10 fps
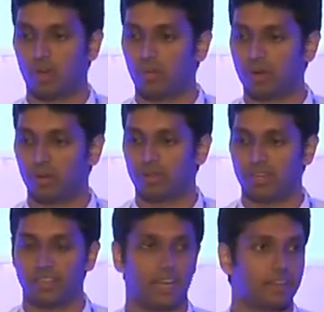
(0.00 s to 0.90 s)
point over
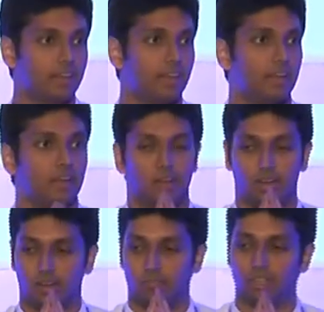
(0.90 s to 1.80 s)
here that
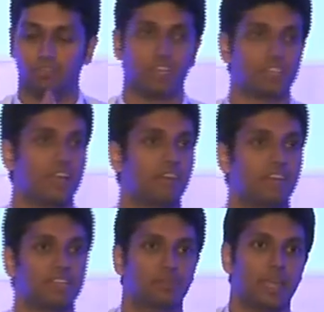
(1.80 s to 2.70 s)
for the first 5
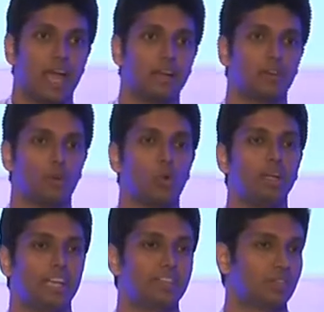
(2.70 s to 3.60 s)
days, we had no
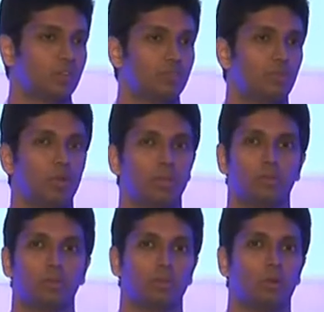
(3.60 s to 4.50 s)
intention of
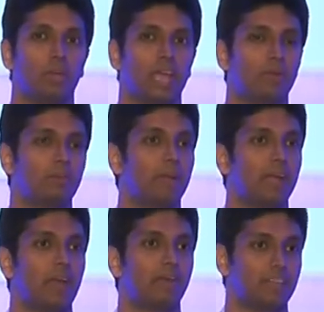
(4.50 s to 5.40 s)
going ahead with
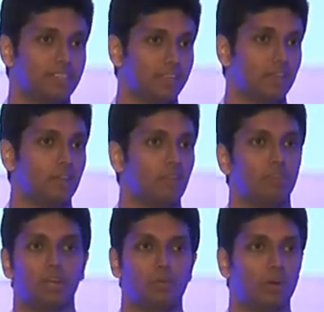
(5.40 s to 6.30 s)
paid advertising.
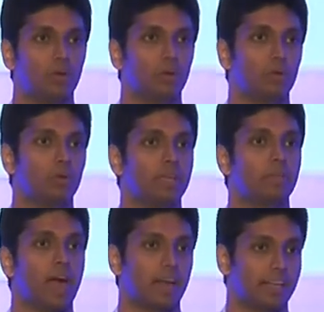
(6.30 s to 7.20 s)
We didn't want to go do
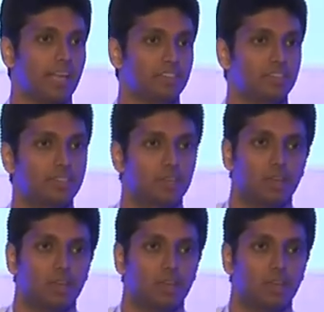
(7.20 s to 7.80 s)
any marketing as such.